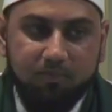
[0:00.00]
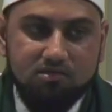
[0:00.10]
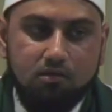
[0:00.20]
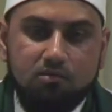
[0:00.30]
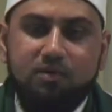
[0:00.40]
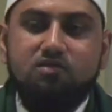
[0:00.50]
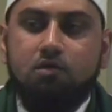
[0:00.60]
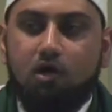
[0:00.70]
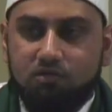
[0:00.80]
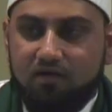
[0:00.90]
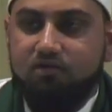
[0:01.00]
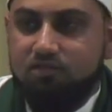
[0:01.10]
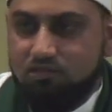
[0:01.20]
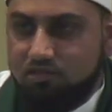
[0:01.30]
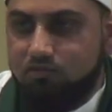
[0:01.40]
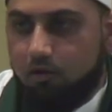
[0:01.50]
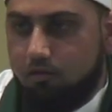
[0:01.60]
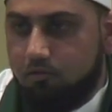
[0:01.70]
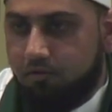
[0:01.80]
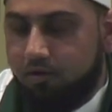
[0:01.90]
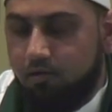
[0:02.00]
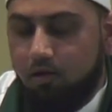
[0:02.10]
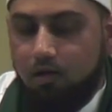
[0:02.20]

It's, it's based on other evidences as well, right?